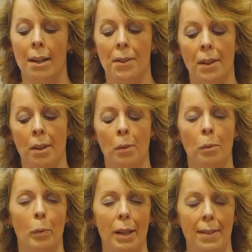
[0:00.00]
So
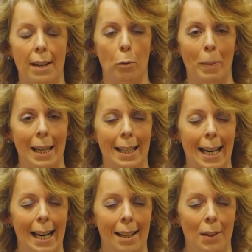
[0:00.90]
we've never paid
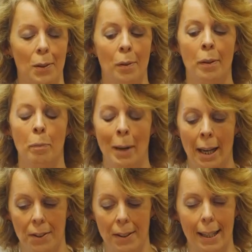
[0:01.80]
tax
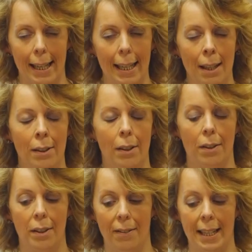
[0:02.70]
personally
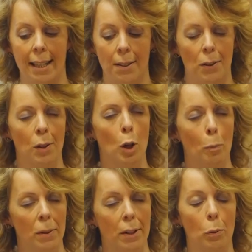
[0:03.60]
on dividends
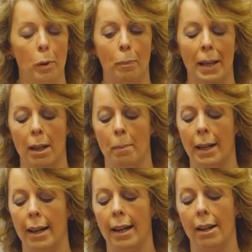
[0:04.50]
until we've become
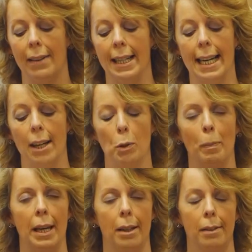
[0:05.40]
a higher rate
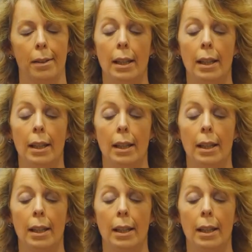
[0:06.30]
taxpayer.